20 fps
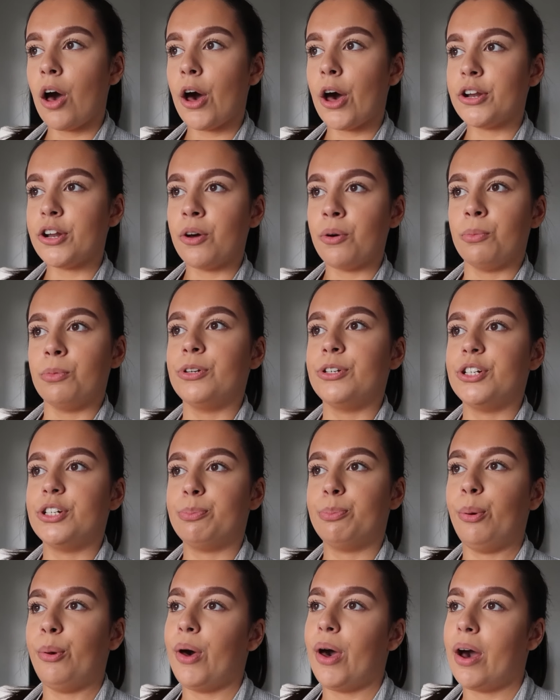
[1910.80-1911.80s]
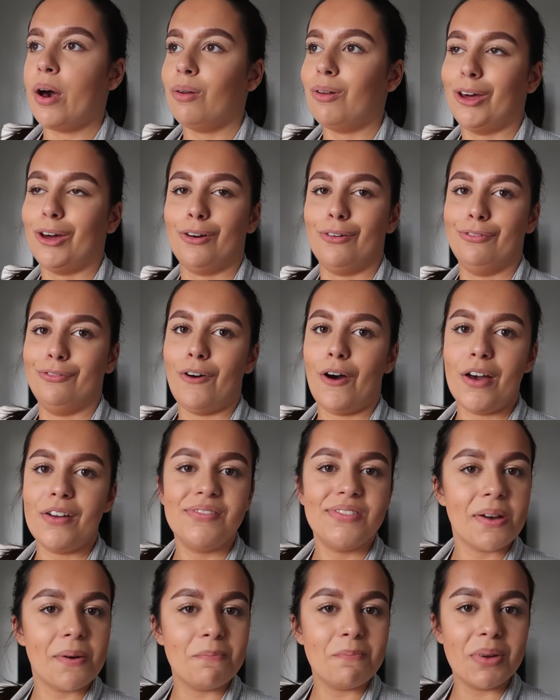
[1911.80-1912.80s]
I don't want to just put out like a
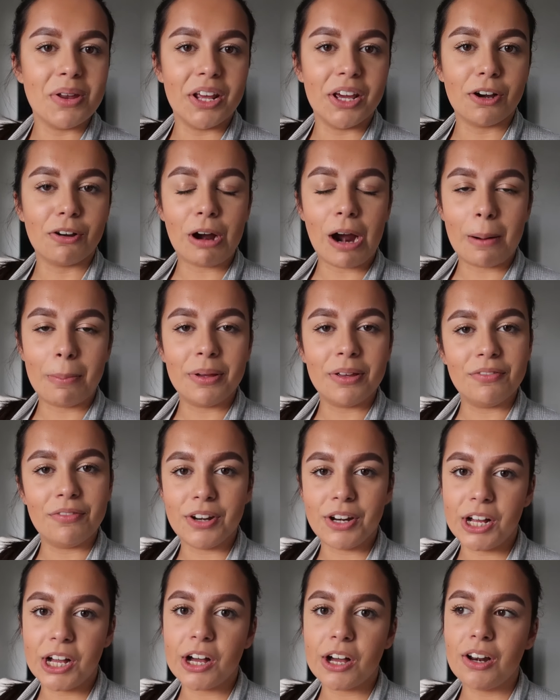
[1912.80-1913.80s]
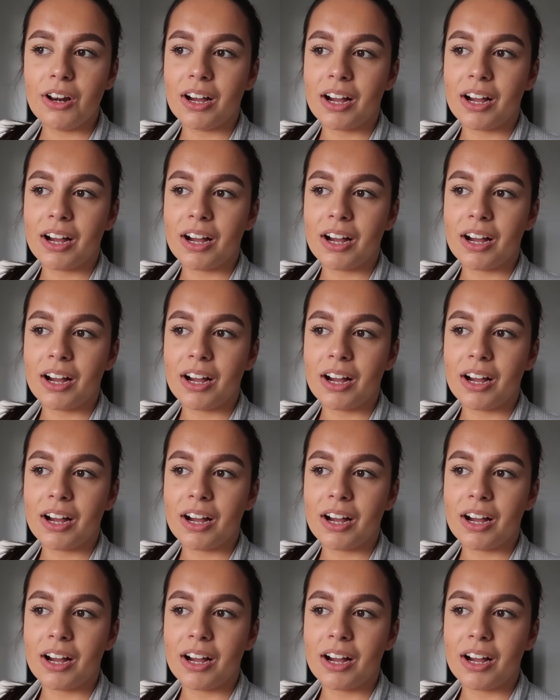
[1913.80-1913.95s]
5-10 minute crappy video.